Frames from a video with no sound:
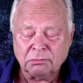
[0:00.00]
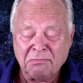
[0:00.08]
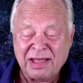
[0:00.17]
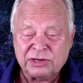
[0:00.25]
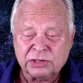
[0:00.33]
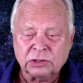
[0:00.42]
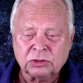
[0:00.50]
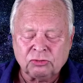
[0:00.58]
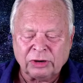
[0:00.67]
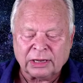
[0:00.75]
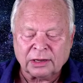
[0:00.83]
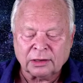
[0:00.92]
magic
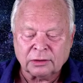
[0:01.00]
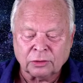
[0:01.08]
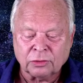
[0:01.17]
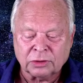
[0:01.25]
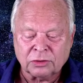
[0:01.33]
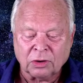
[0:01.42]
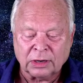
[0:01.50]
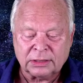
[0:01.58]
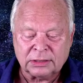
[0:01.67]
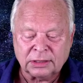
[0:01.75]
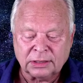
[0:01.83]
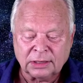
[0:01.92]
trick, you could call
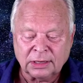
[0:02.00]
it.